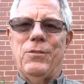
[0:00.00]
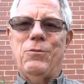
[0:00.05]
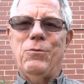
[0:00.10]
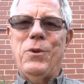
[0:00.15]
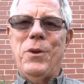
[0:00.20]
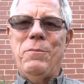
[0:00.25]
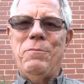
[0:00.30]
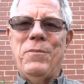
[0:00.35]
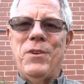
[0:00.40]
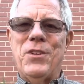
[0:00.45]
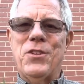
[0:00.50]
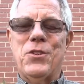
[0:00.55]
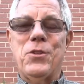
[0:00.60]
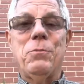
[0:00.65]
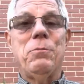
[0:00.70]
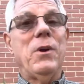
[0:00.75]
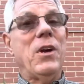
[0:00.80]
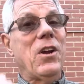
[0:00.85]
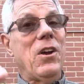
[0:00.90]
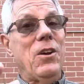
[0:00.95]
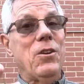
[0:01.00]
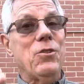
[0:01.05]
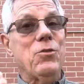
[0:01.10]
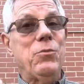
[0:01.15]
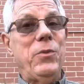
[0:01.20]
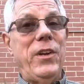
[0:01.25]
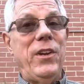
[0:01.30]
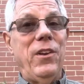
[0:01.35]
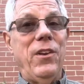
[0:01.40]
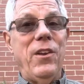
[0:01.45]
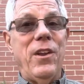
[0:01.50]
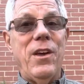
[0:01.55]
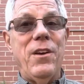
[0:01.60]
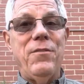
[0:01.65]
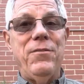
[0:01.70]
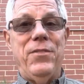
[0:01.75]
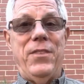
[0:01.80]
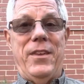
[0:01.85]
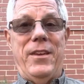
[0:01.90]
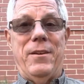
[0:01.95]
We miss them because we
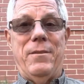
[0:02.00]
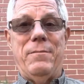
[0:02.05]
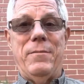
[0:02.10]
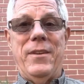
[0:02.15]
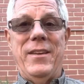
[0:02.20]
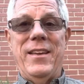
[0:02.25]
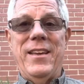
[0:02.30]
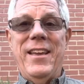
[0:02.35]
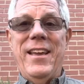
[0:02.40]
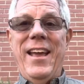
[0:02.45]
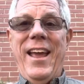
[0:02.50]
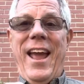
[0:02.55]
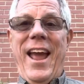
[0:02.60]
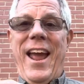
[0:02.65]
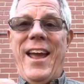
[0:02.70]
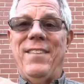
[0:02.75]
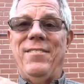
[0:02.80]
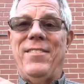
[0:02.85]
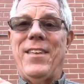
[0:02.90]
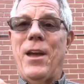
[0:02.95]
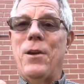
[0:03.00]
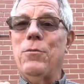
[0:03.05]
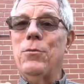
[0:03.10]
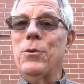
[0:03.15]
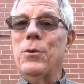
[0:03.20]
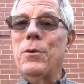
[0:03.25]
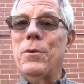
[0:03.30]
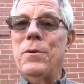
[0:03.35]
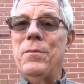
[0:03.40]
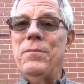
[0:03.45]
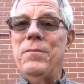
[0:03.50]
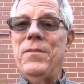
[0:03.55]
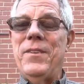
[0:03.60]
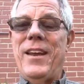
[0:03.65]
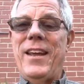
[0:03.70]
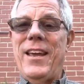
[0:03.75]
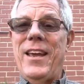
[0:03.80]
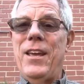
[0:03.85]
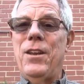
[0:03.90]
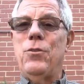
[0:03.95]
loved them. And they were an
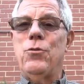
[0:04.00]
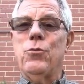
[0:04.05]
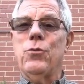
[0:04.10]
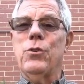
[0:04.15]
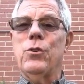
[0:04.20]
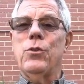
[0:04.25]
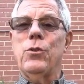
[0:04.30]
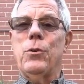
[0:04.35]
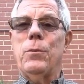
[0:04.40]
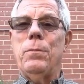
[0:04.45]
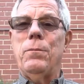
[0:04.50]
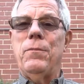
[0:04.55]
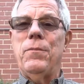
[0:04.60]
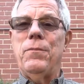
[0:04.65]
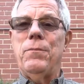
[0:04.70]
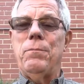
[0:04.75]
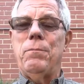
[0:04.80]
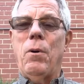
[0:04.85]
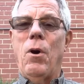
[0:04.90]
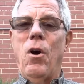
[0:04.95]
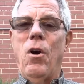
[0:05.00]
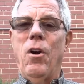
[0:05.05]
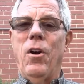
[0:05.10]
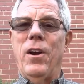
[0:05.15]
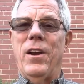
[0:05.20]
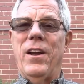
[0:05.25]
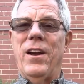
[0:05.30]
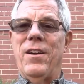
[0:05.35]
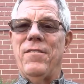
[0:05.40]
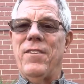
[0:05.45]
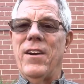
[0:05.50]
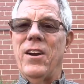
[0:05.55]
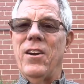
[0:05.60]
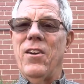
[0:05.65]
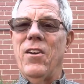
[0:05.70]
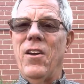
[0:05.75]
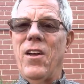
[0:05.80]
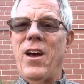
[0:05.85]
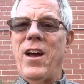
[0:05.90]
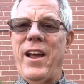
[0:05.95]
integral part of our
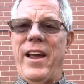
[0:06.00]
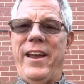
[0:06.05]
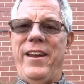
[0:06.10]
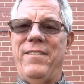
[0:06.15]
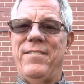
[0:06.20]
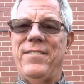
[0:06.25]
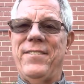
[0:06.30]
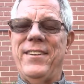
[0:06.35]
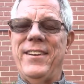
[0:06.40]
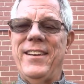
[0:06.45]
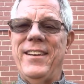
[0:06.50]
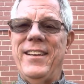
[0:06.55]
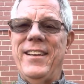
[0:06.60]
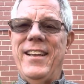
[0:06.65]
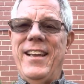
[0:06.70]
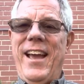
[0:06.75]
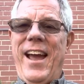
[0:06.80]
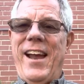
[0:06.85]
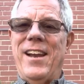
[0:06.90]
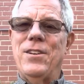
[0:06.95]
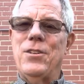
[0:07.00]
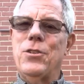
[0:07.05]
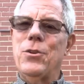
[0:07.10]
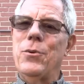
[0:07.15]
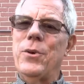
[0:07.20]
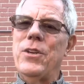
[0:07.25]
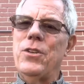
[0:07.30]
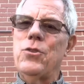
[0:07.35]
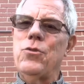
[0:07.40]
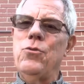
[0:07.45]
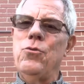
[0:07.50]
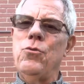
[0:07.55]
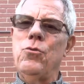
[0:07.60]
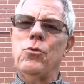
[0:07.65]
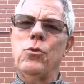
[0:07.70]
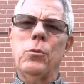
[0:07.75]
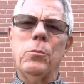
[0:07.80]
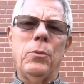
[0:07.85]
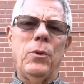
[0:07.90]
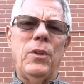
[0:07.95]
life. And so it's
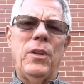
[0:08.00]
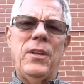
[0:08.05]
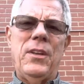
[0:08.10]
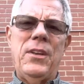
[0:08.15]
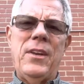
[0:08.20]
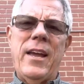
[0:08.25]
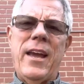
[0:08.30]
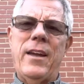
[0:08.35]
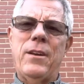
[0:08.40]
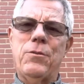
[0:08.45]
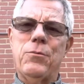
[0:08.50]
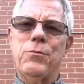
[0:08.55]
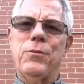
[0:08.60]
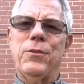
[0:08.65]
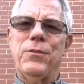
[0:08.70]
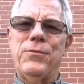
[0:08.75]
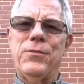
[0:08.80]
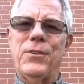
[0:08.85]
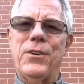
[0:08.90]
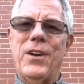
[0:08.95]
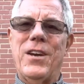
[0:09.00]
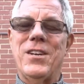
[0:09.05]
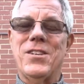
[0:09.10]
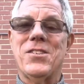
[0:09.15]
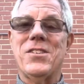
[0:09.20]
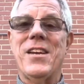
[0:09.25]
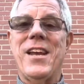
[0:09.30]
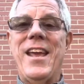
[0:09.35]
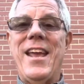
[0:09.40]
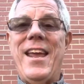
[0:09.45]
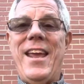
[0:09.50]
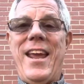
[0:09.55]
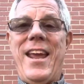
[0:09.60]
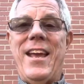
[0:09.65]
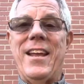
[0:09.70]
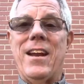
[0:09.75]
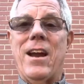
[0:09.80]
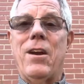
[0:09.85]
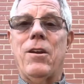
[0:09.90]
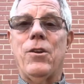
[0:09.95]
normal and natural for us
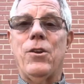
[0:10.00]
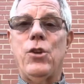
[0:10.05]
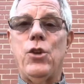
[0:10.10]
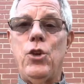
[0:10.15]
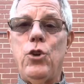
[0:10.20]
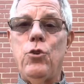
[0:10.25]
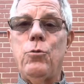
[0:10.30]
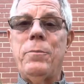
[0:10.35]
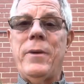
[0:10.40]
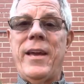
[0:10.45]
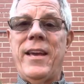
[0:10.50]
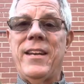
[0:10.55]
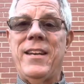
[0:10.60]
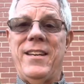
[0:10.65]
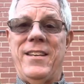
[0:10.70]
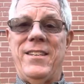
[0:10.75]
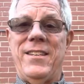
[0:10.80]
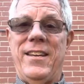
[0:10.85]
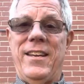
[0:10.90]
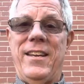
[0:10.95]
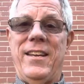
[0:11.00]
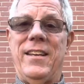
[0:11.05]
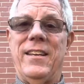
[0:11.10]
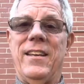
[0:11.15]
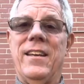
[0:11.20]
in our humanity